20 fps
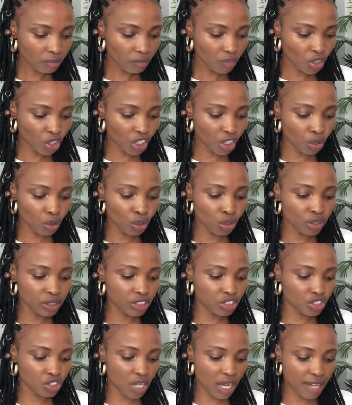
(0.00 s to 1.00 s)
You can always
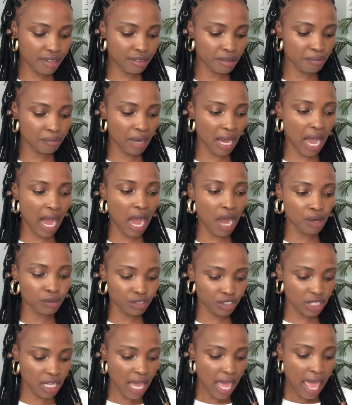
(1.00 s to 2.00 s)
try them out
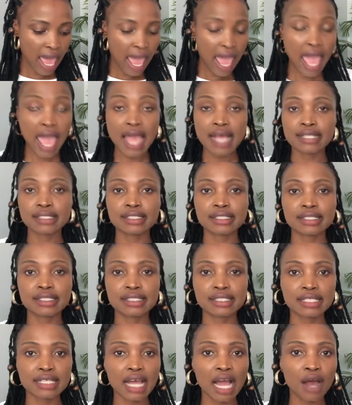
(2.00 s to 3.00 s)
and
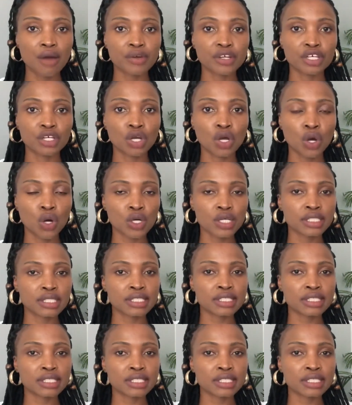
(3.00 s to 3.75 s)
see how it goes.